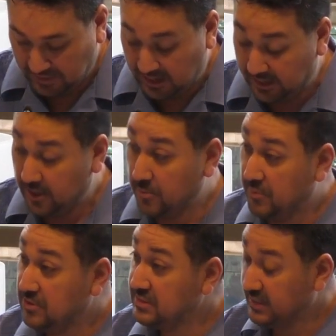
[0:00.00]
Another
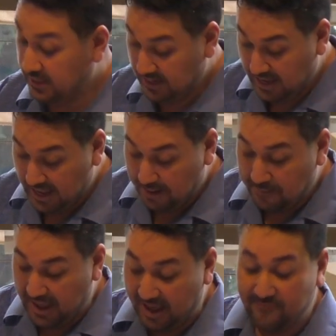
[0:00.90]
person
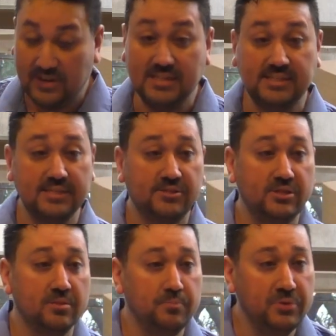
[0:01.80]
may have listened to
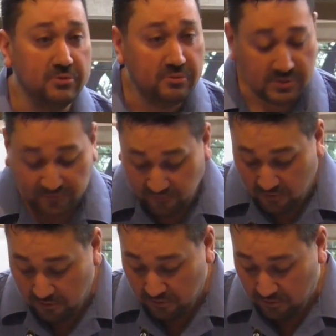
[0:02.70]
the
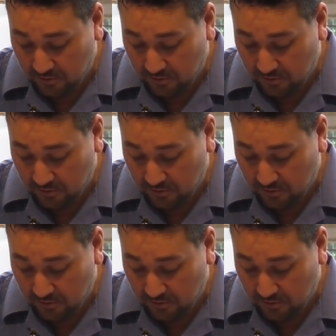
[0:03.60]
beautiful